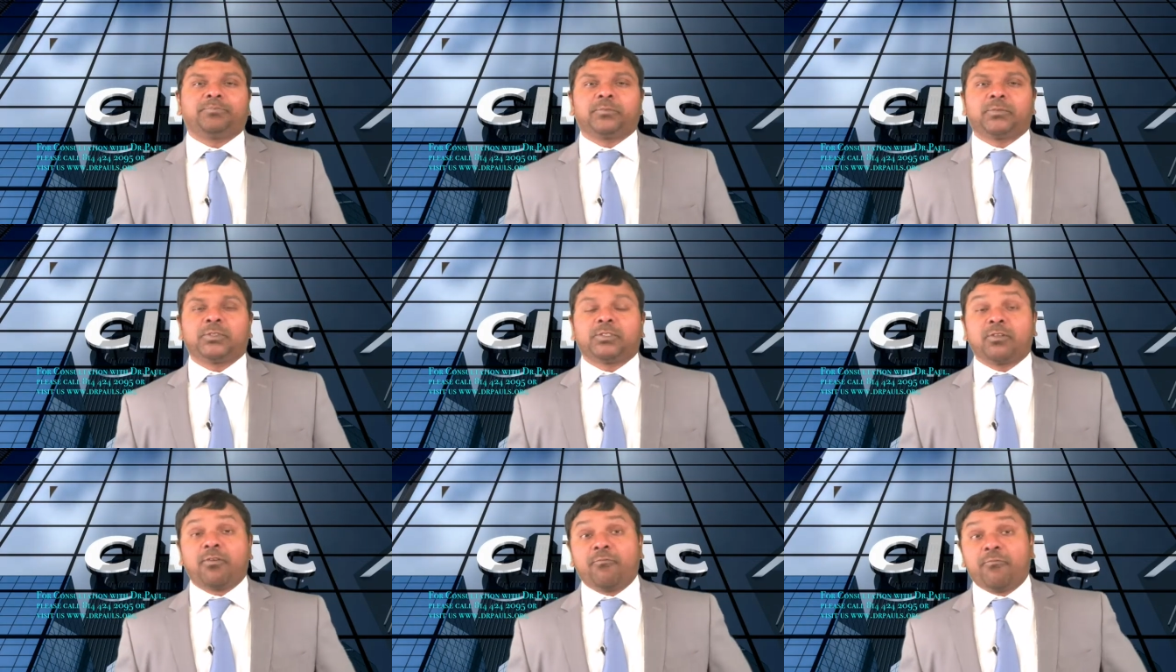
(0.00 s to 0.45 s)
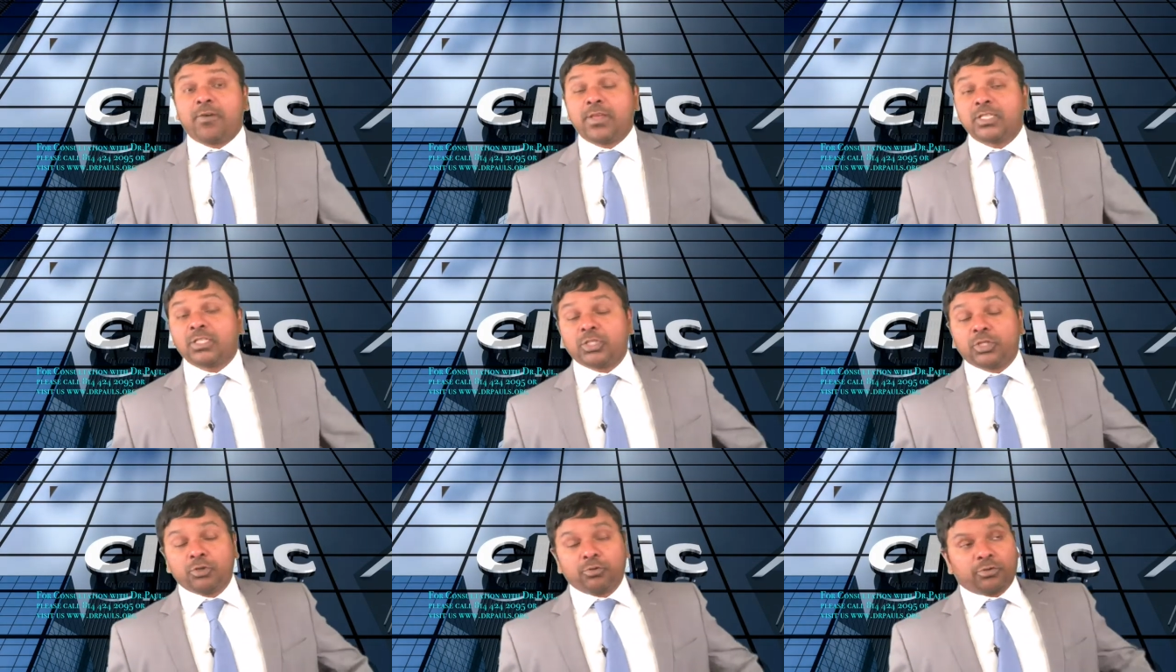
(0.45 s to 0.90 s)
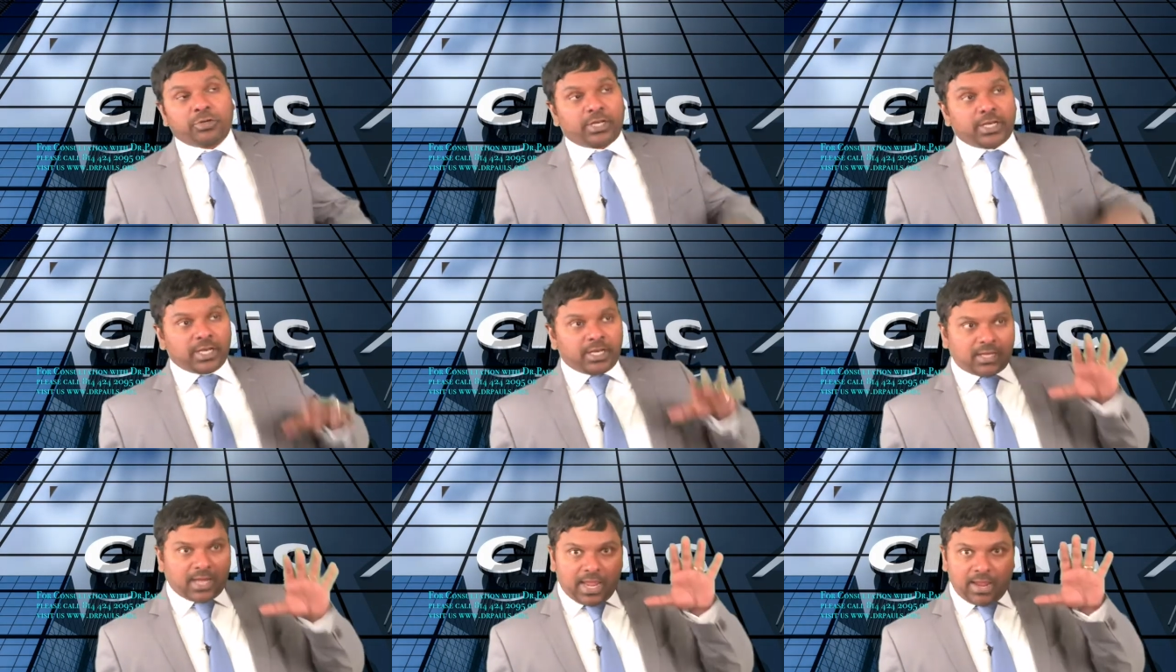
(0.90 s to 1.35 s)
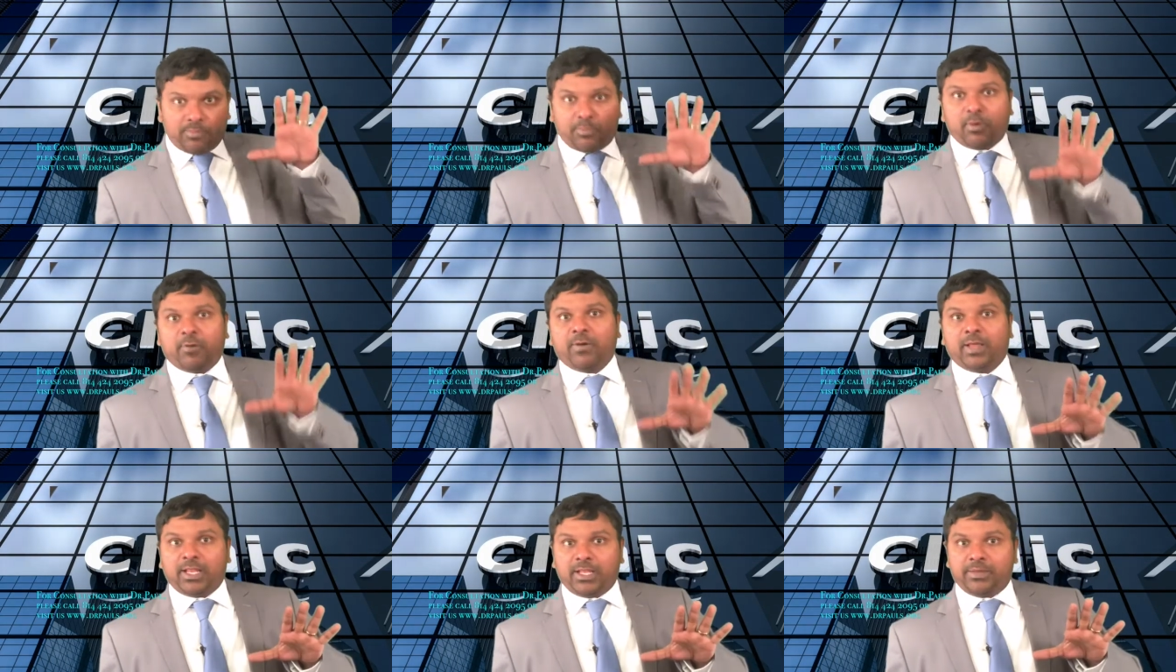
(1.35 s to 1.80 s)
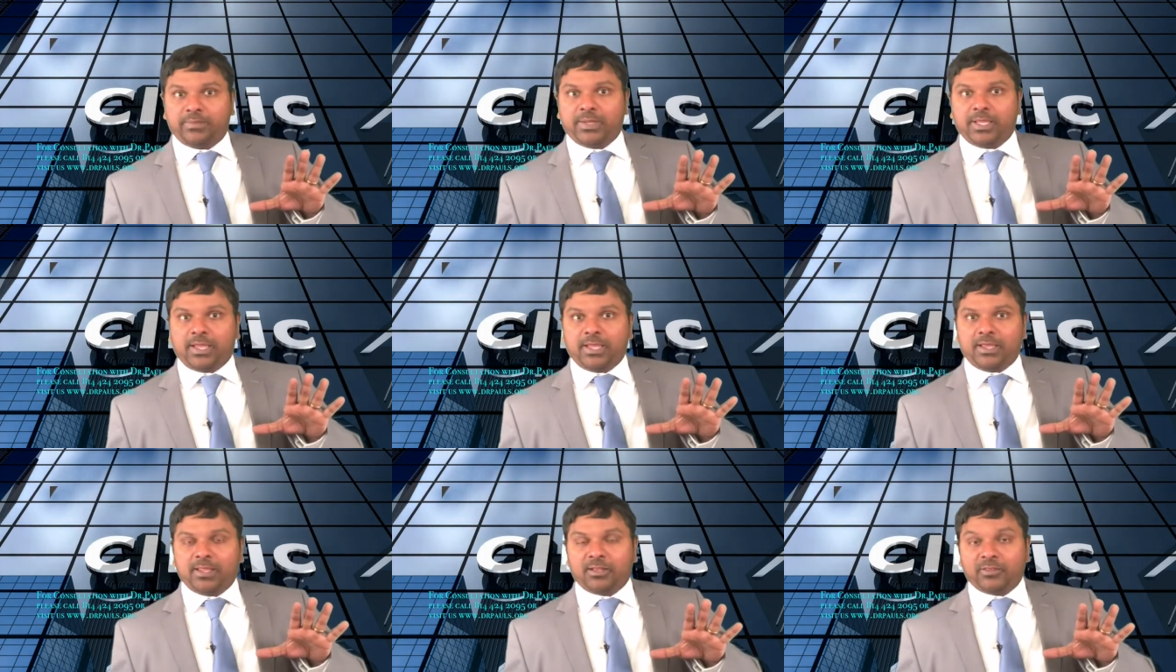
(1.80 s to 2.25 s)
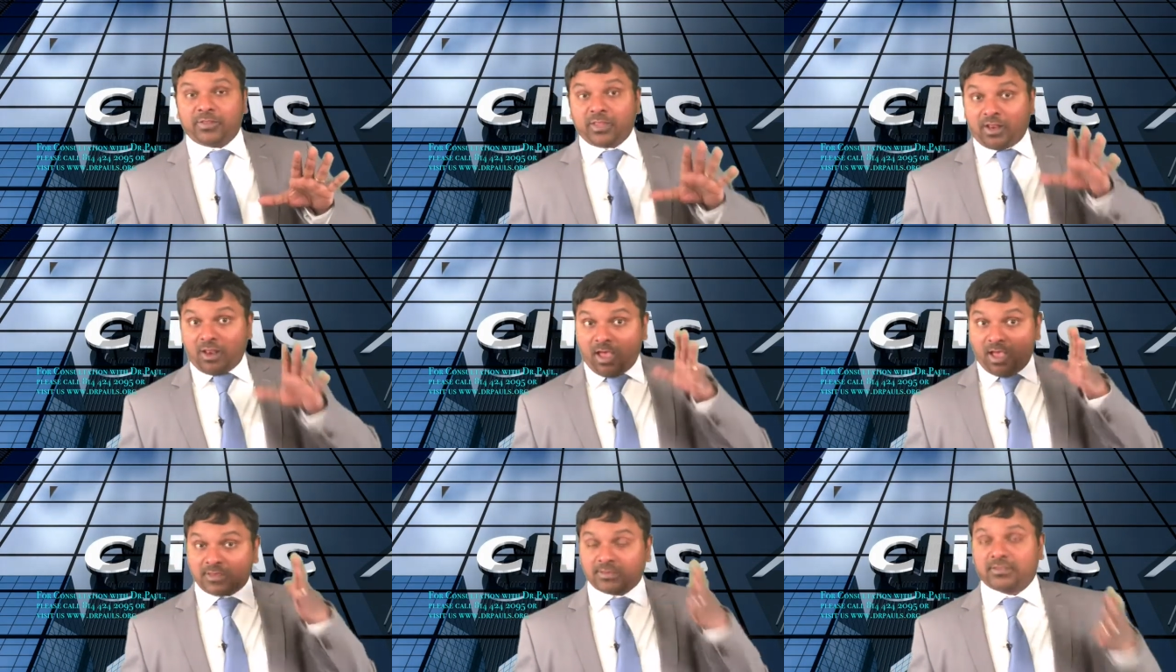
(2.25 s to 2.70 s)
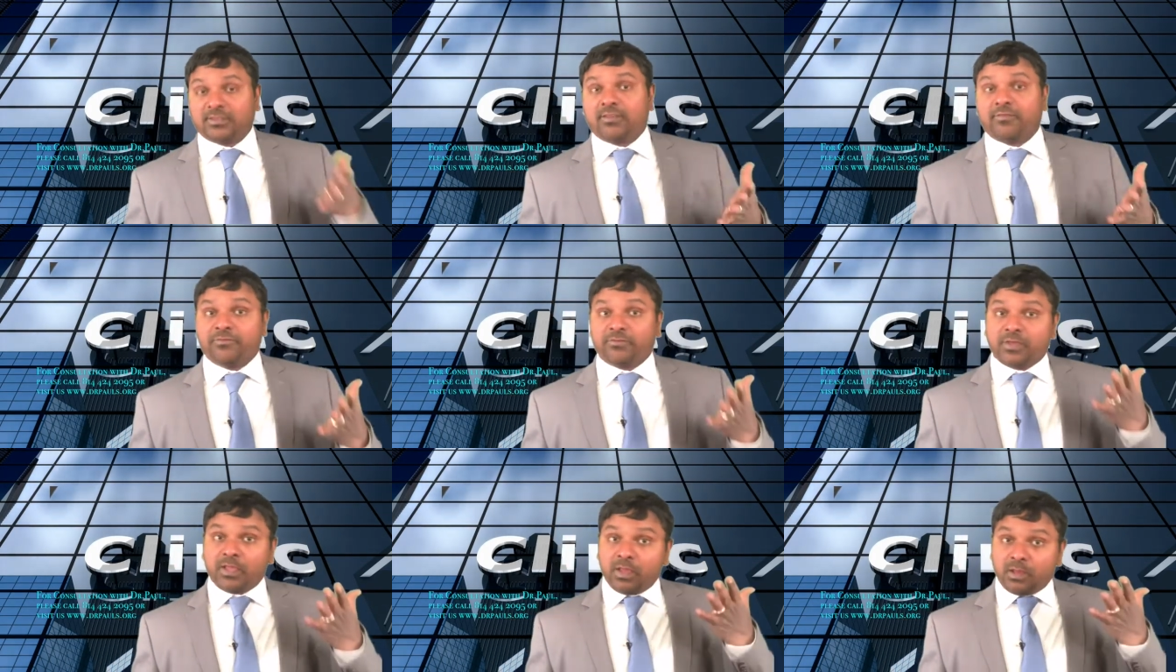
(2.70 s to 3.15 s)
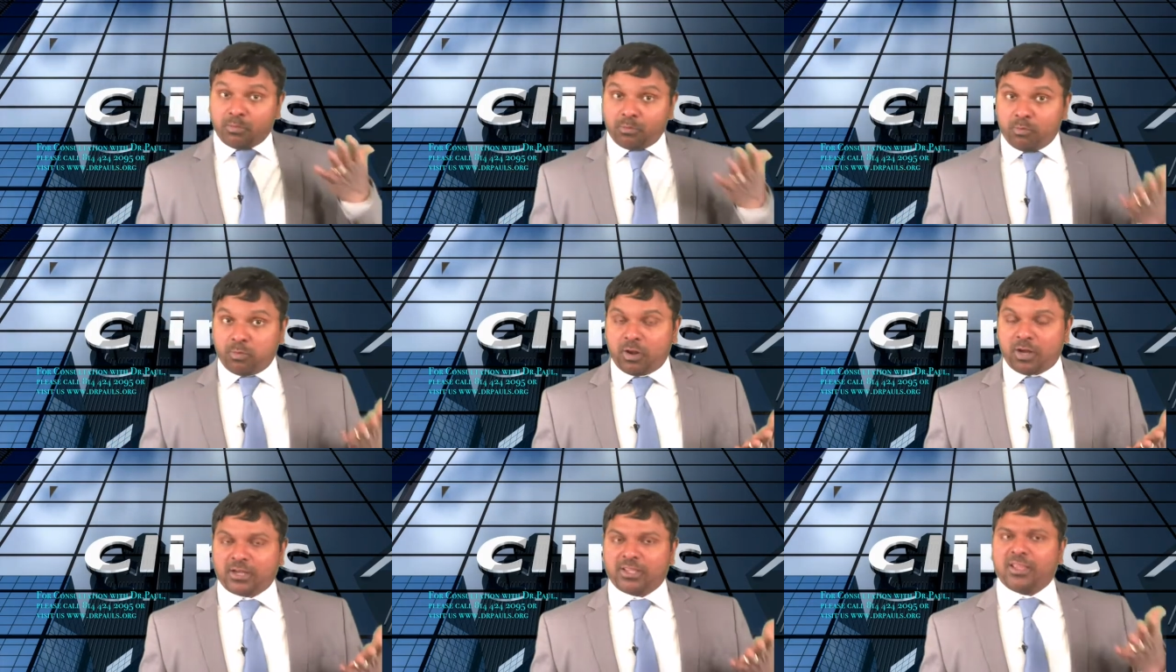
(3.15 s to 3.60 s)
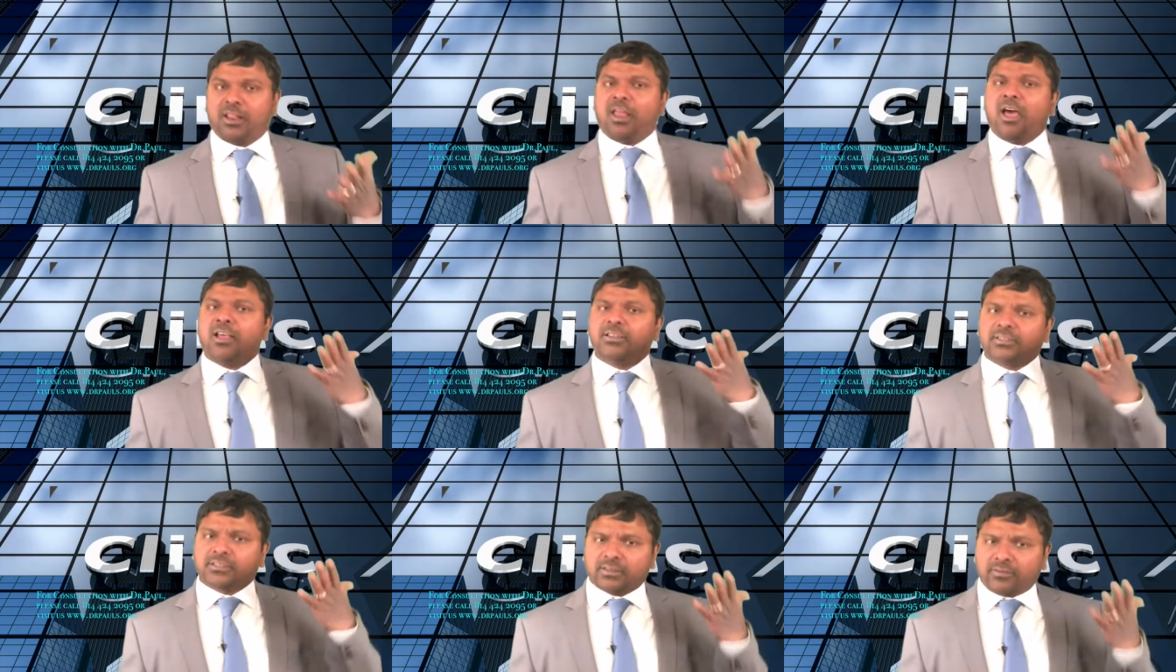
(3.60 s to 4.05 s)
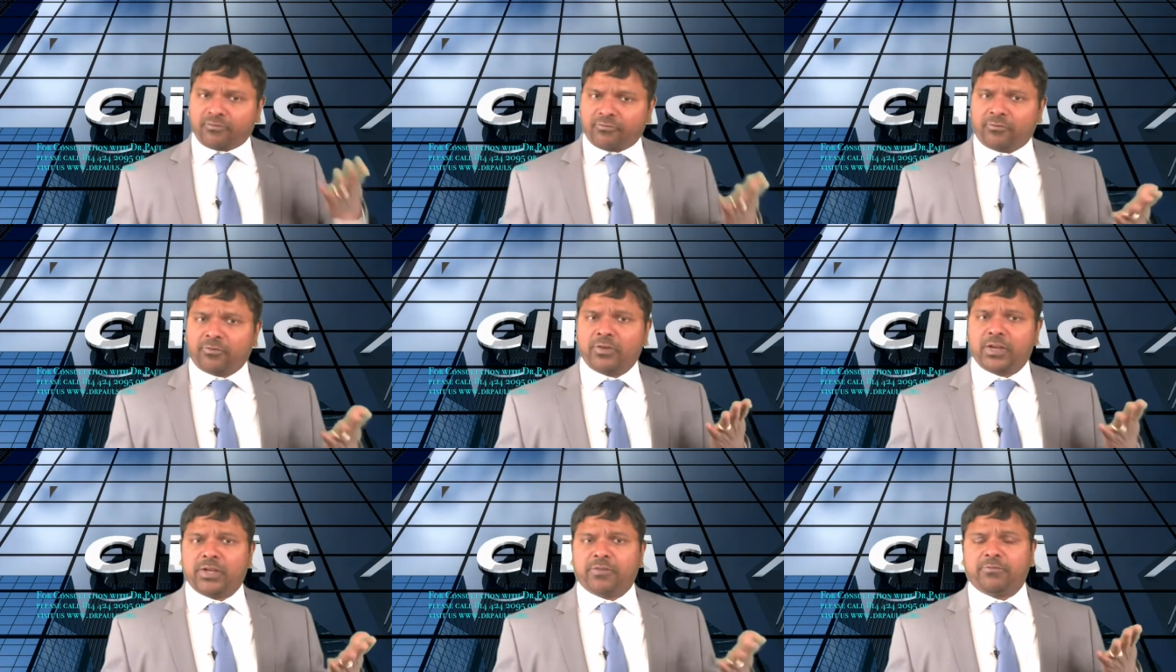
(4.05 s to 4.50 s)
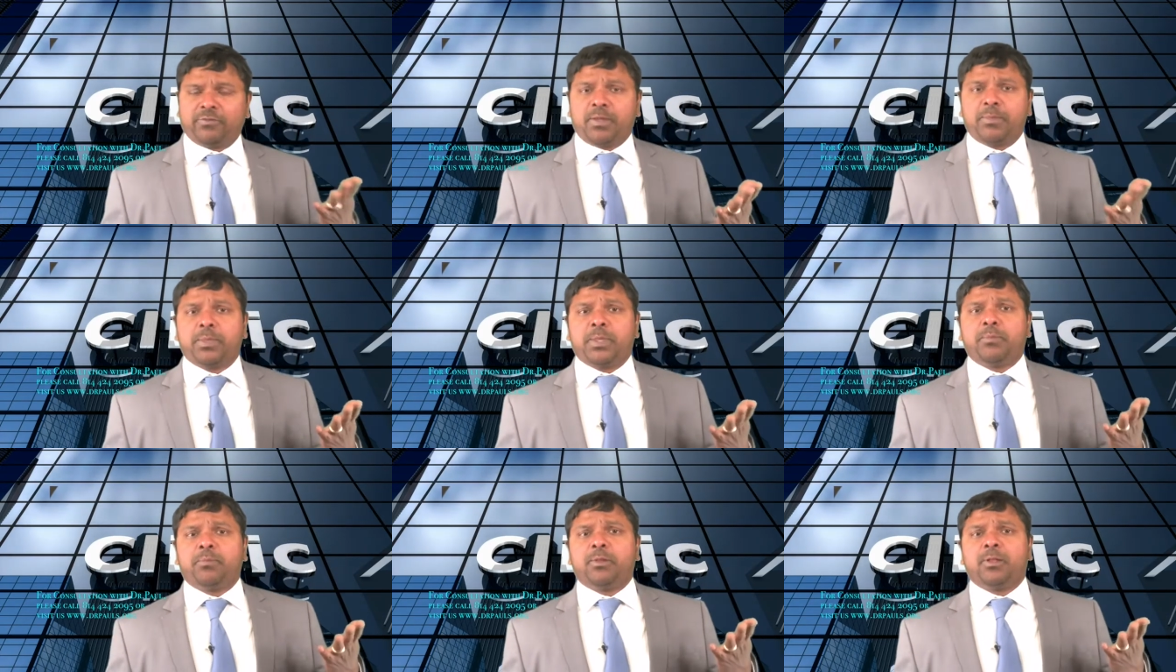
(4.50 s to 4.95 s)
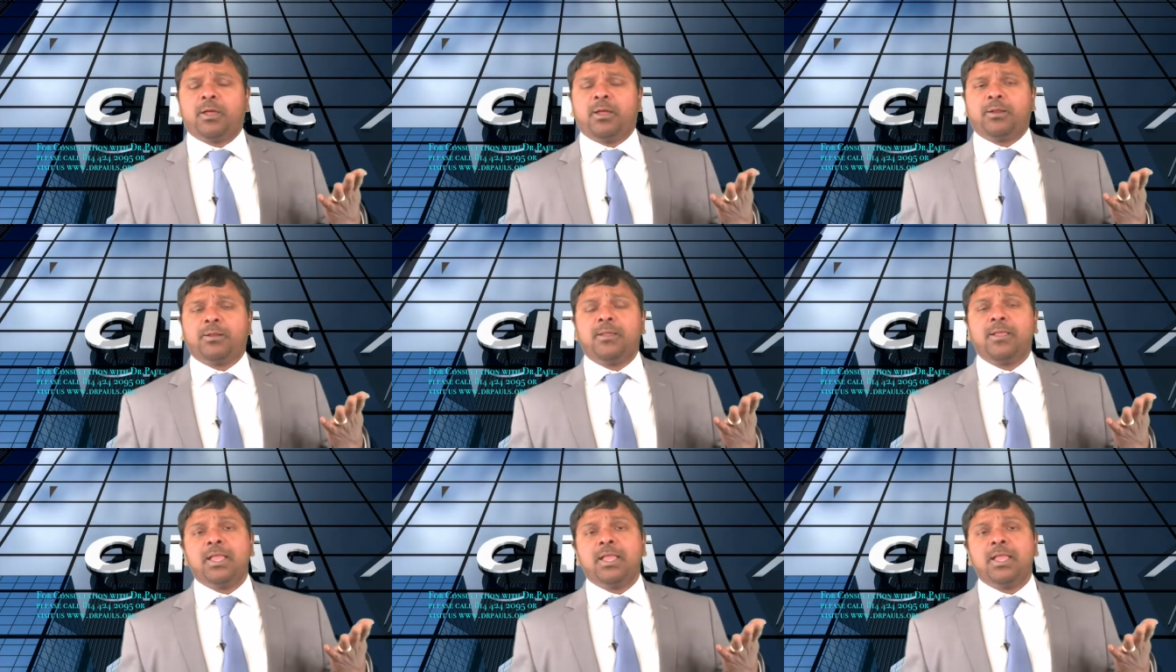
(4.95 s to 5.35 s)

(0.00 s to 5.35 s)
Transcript: So first you treat hypovolemia, the loss of blood, the loss of fluid from the blood.